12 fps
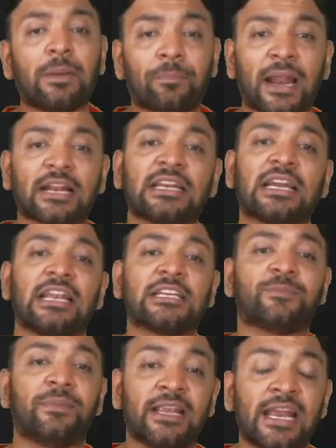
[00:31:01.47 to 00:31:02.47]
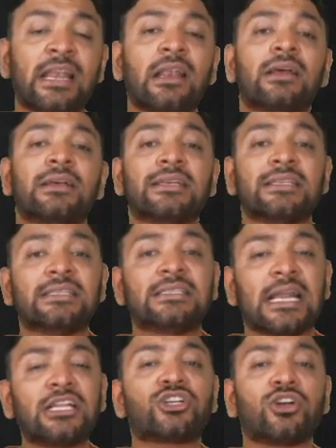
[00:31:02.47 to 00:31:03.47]
the practical expedient,
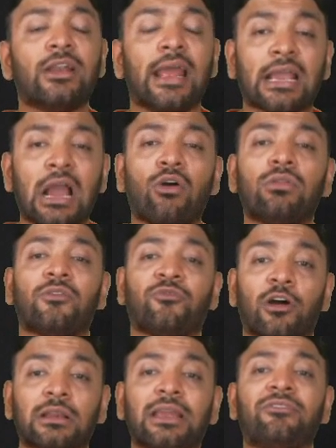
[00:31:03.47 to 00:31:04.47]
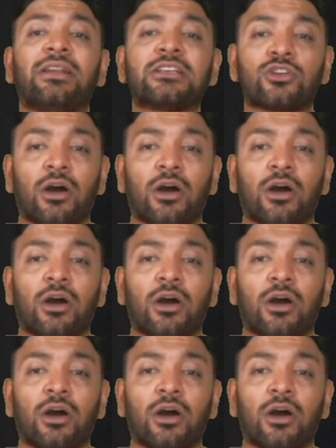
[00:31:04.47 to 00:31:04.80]
Z should account the forgiveness